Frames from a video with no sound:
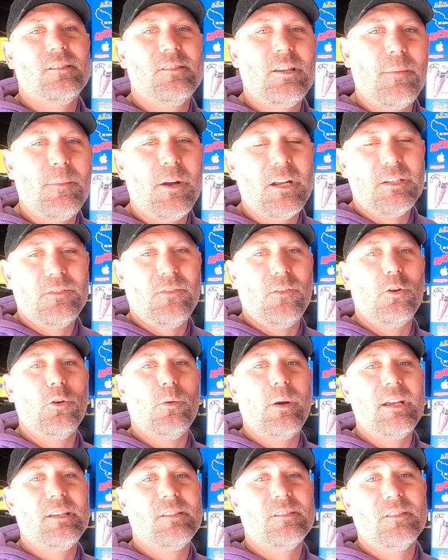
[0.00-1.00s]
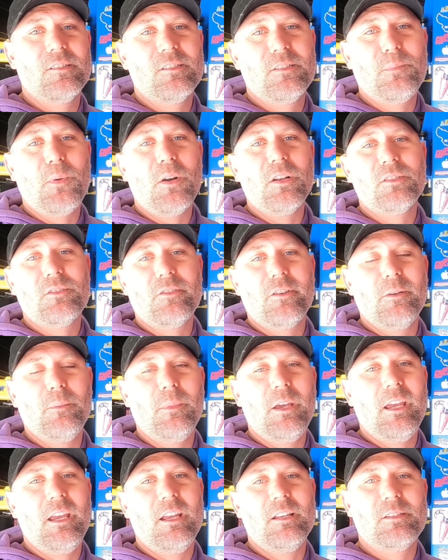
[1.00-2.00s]
Thanks so much for always
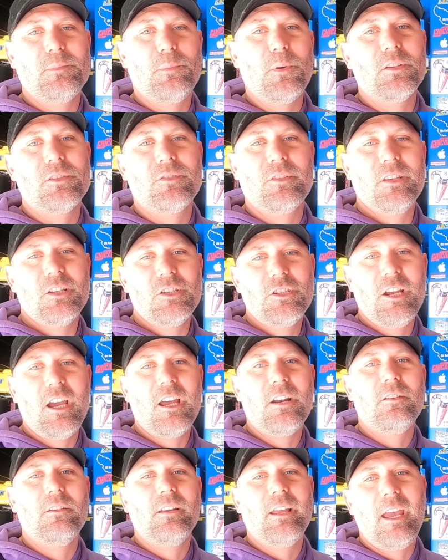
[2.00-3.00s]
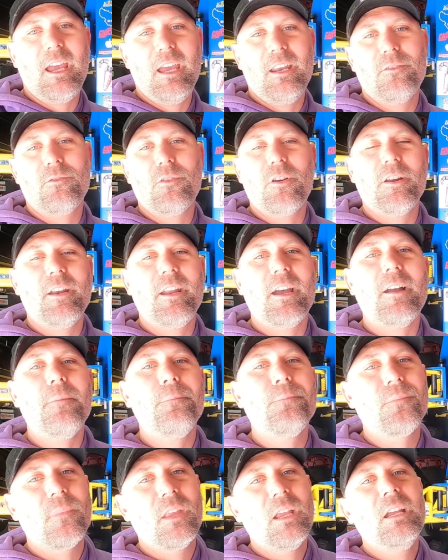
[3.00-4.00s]
sponsoring me and sponsoring the channel and
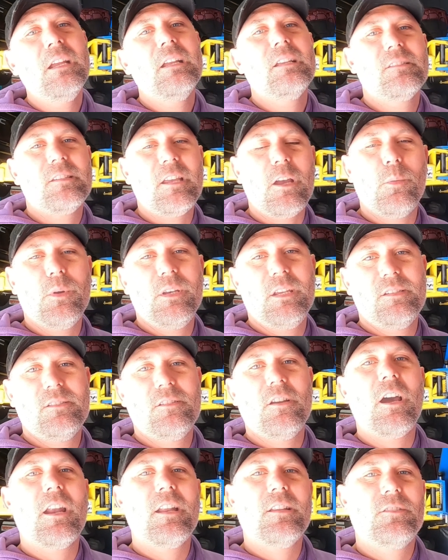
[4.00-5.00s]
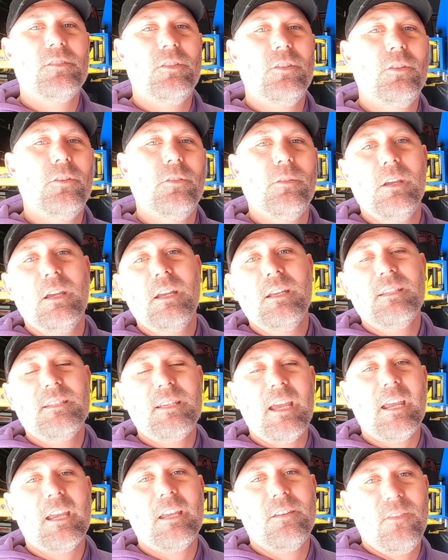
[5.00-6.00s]
Rhonda. So we decided to
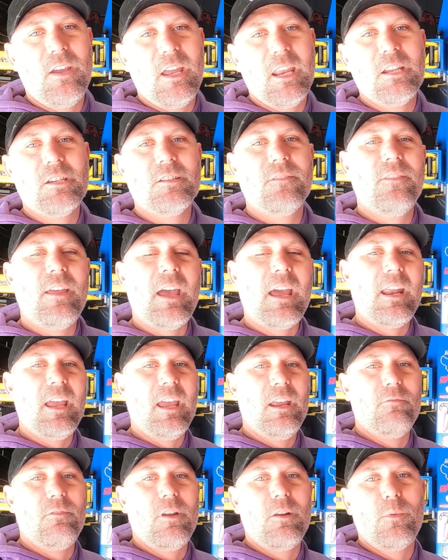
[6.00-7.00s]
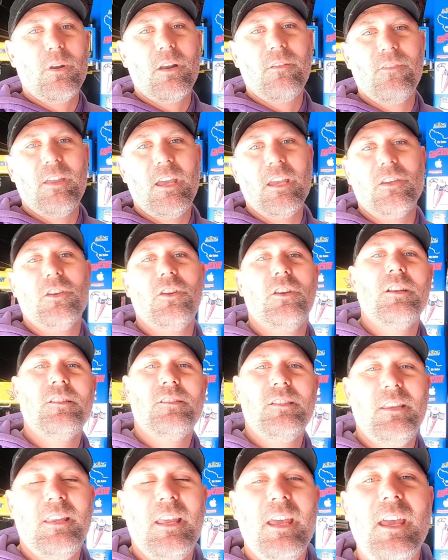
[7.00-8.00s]
take advantage of that and run one of their
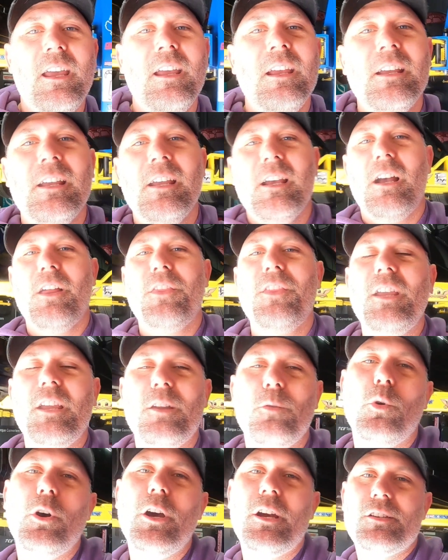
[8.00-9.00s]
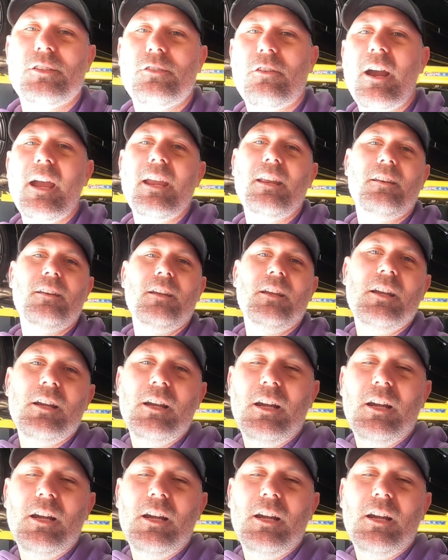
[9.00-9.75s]
units in there. I think it works great.